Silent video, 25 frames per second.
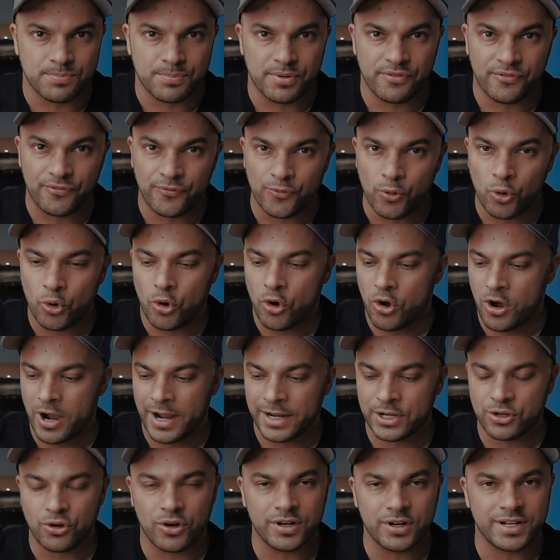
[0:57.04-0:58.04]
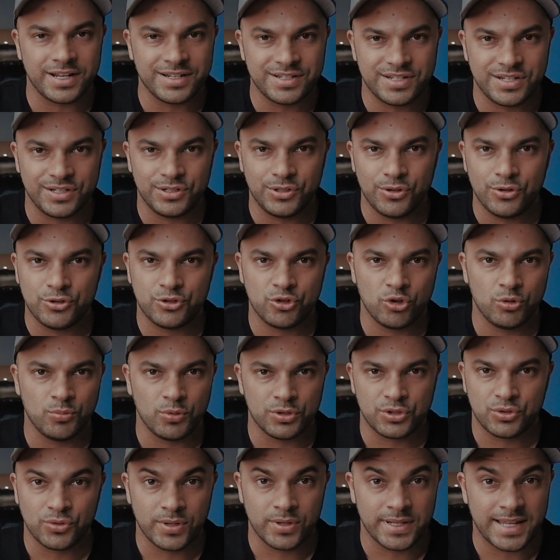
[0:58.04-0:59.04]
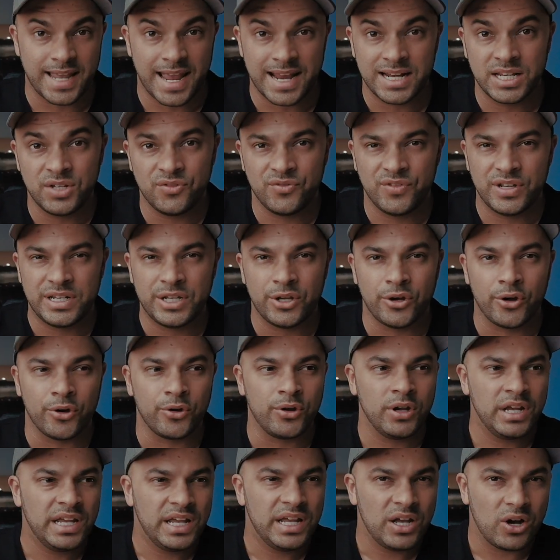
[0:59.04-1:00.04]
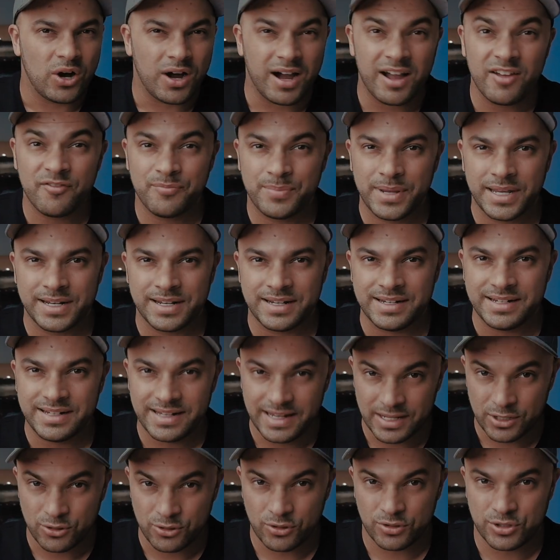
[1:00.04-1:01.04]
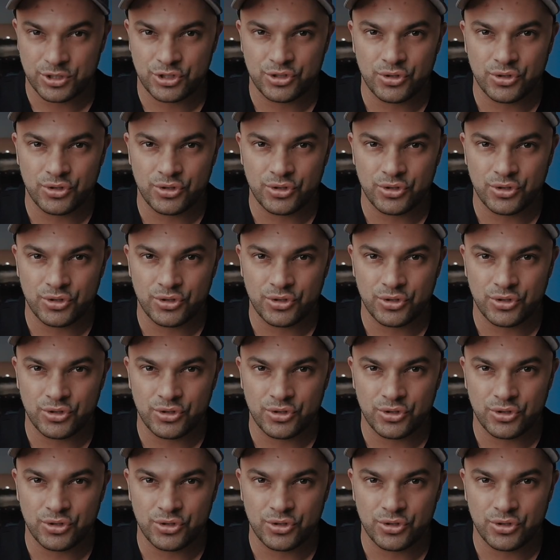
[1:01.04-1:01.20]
before I got into YouTube or doing any video, I've been a Nikon